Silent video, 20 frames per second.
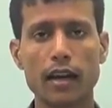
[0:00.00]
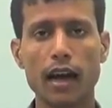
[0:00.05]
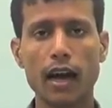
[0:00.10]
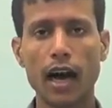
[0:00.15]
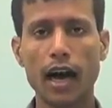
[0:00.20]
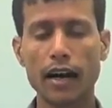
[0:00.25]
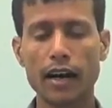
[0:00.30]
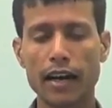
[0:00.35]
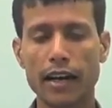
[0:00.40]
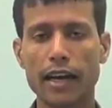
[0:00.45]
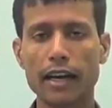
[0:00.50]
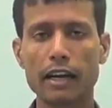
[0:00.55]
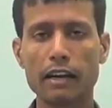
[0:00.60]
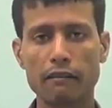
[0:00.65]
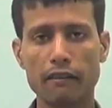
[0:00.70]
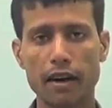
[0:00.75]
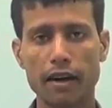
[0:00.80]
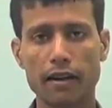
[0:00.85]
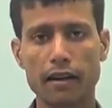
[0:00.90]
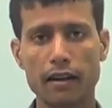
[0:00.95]
a negative
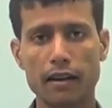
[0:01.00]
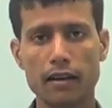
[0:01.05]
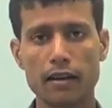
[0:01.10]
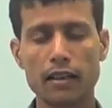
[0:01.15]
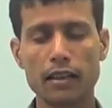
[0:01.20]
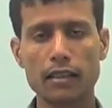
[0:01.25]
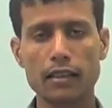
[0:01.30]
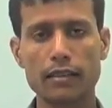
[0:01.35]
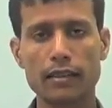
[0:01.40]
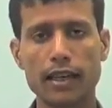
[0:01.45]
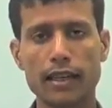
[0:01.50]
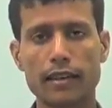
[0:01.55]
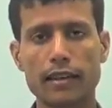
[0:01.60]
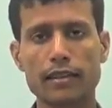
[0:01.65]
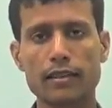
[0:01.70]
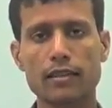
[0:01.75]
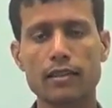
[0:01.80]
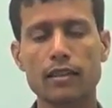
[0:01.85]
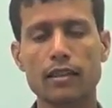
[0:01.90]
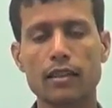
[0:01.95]
vector that
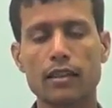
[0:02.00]
is